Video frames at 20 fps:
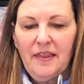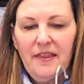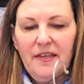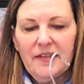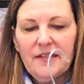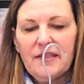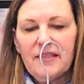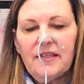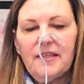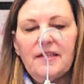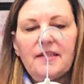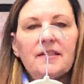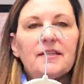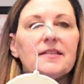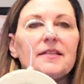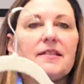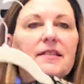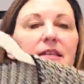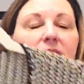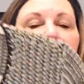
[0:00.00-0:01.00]
This
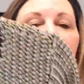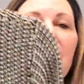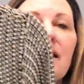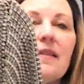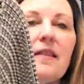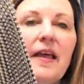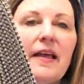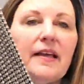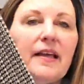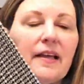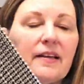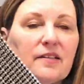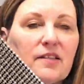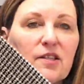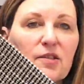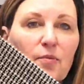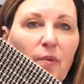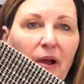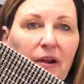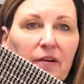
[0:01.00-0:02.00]
is like a
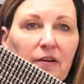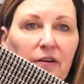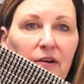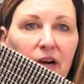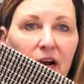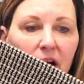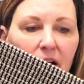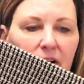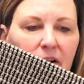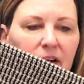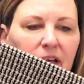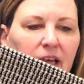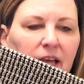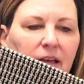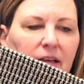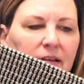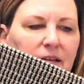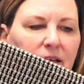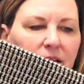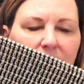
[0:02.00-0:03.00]
sweater
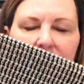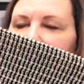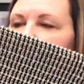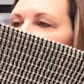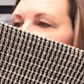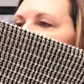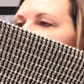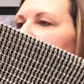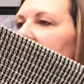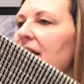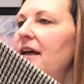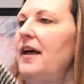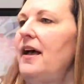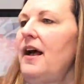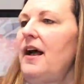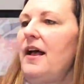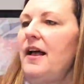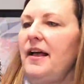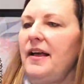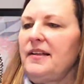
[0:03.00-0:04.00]
cardigan.
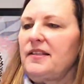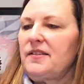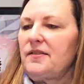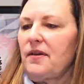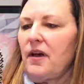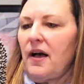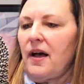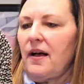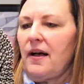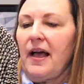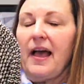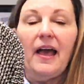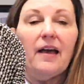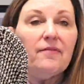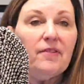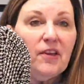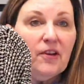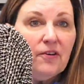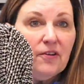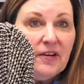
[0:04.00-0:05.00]
It's a
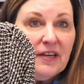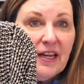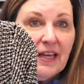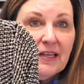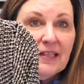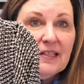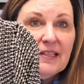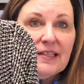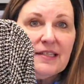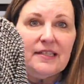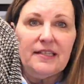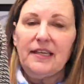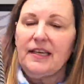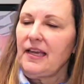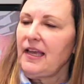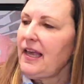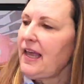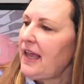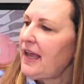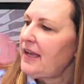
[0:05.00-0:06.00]
heavier knit,
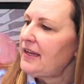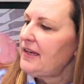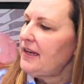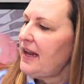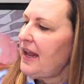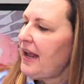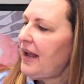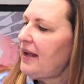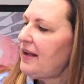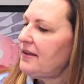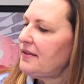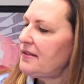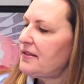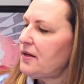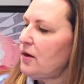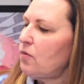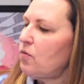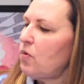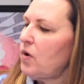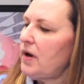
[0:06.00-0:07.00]
and it has
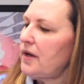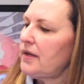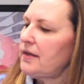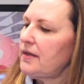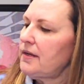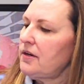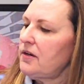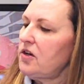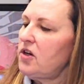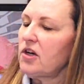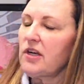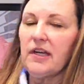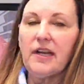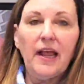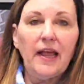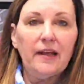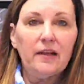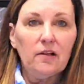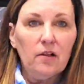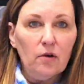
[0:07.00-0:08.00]
a one hook and
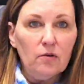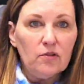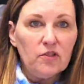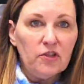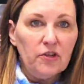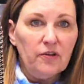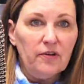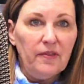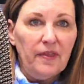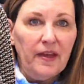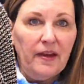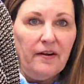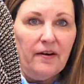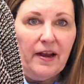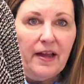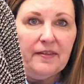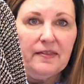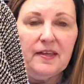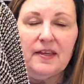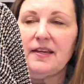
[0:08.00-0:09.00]
eye closure there
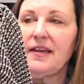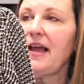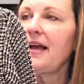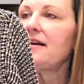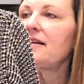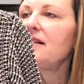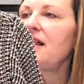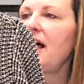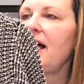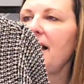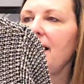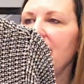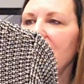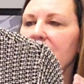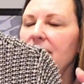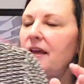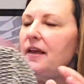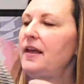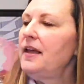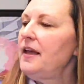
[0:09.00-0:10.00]
at the
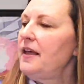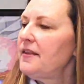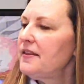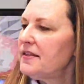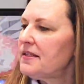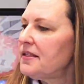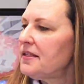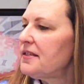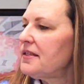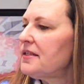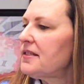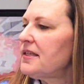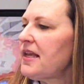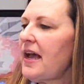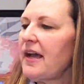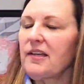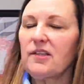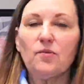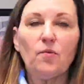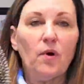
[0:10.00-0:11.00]
neckline. This is a
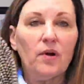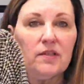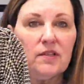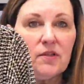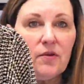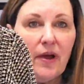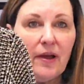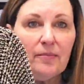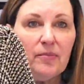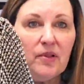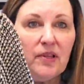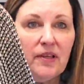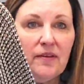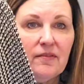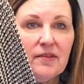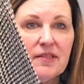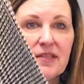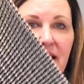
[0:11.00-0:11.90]
size 1, so I believe a